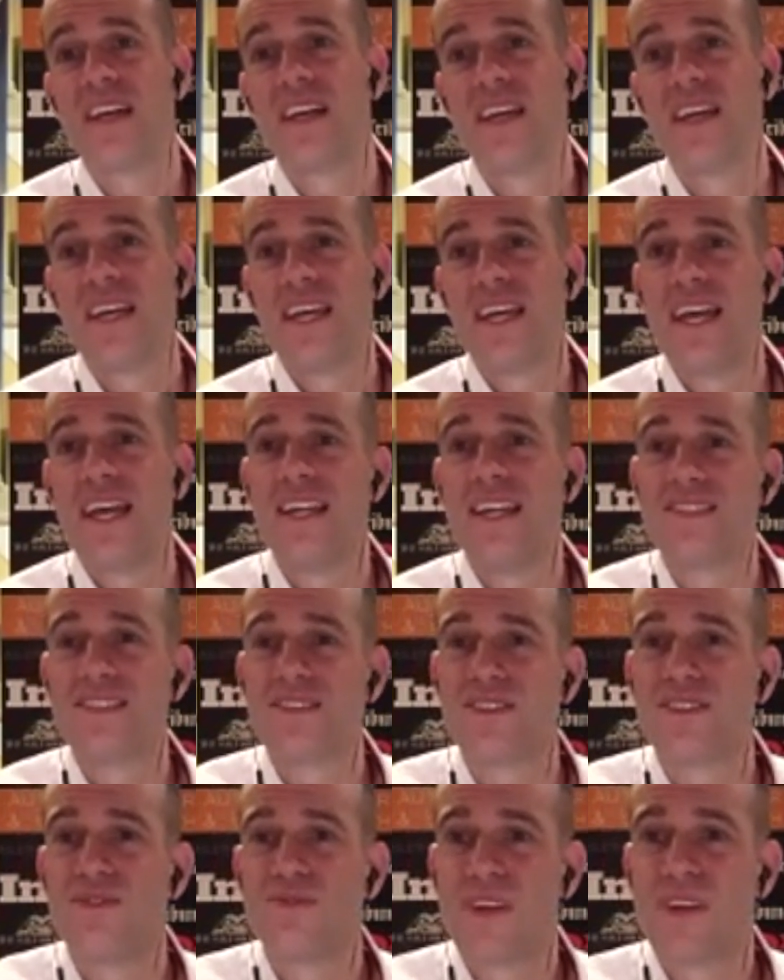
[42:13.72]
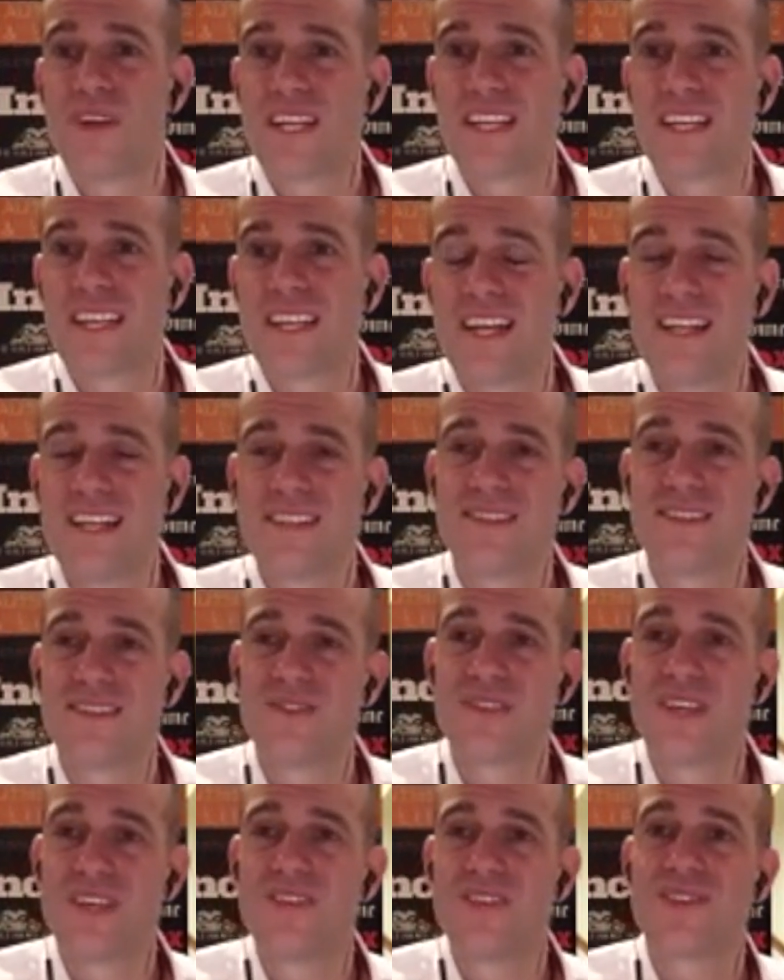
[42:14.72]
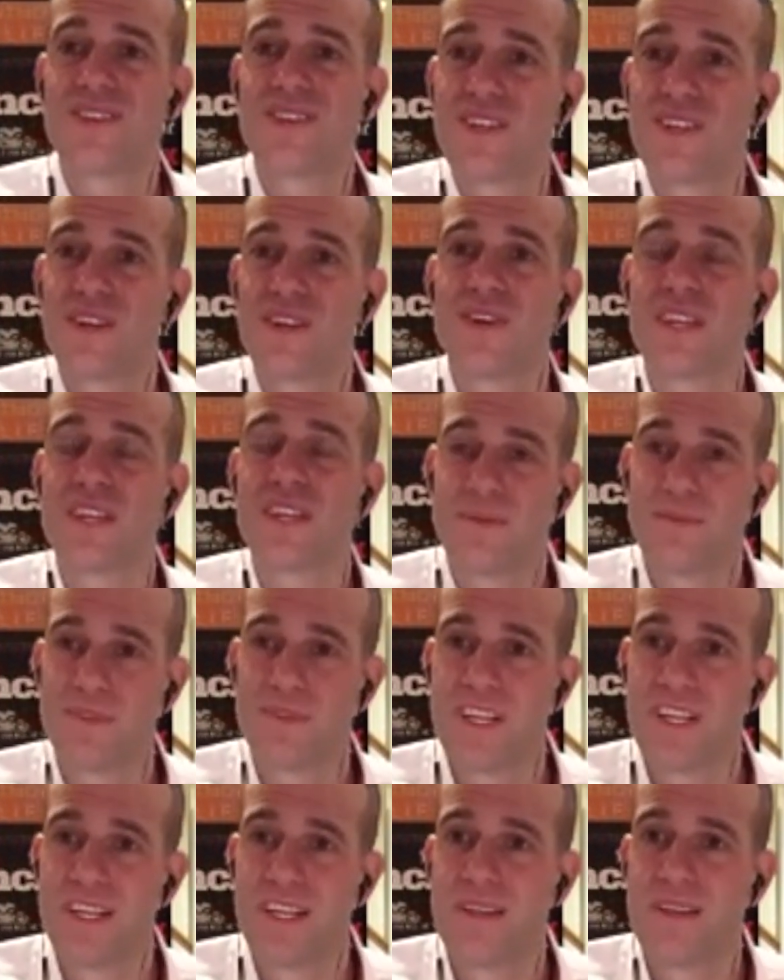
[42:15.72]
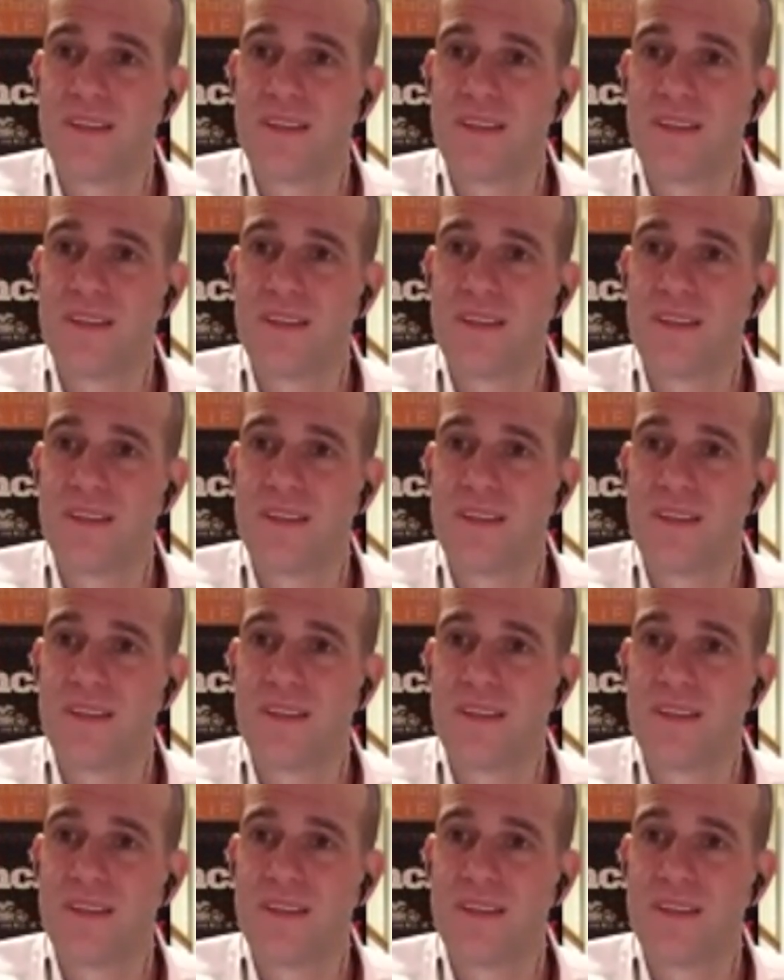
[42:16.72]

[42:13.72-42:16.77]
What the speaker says: And so you recognize there's insecurity at play.